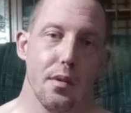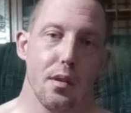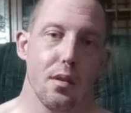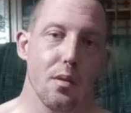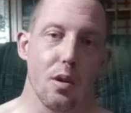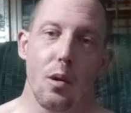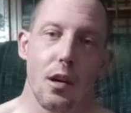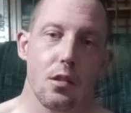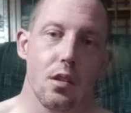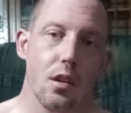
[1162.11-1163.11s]
You know, go
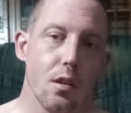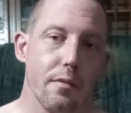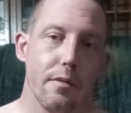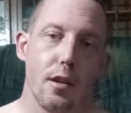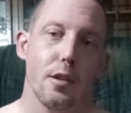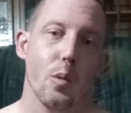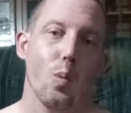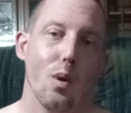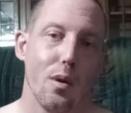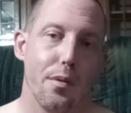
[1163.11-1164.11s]
out there and find your
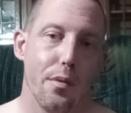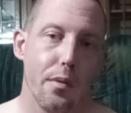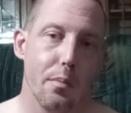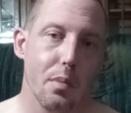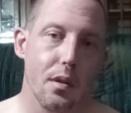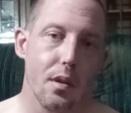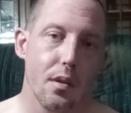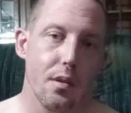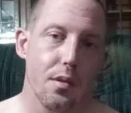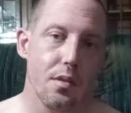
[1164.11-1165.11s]
words,
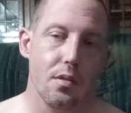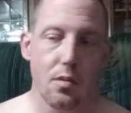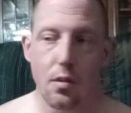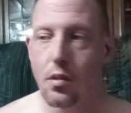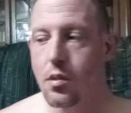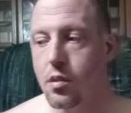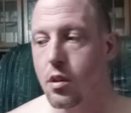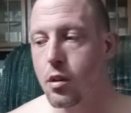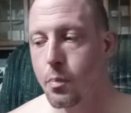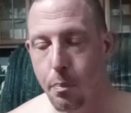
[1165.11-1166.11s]
because you
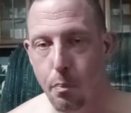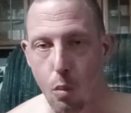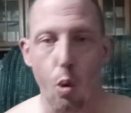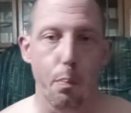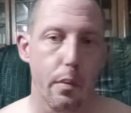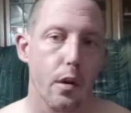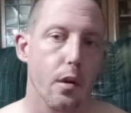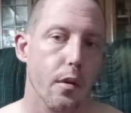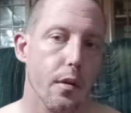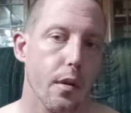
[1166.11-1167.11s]
deserve more
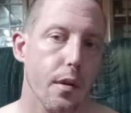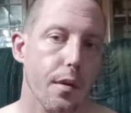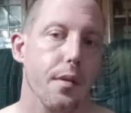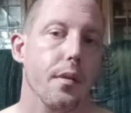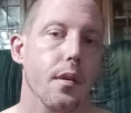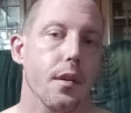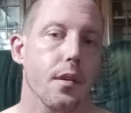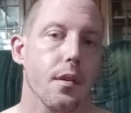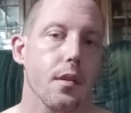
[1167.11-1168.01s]
better than that.